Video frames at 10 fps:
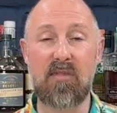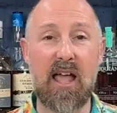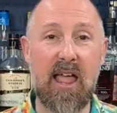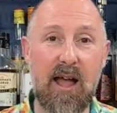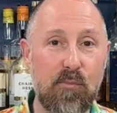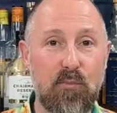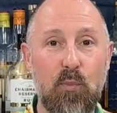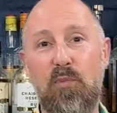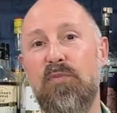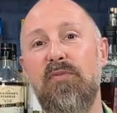
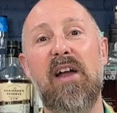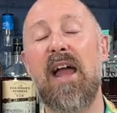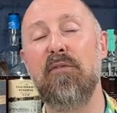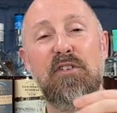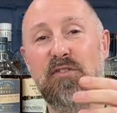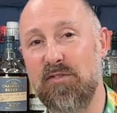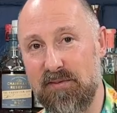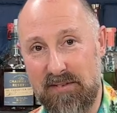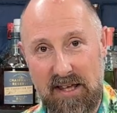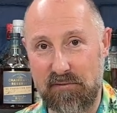They haven't
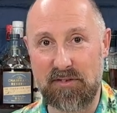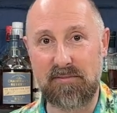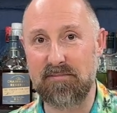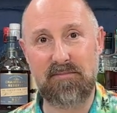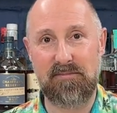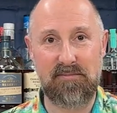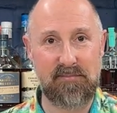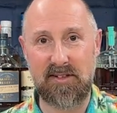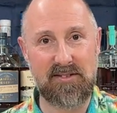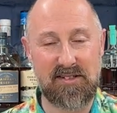given
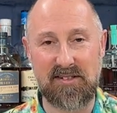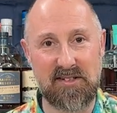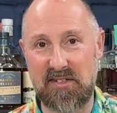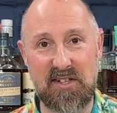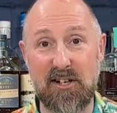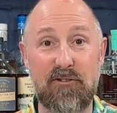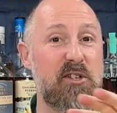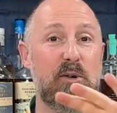the distillery,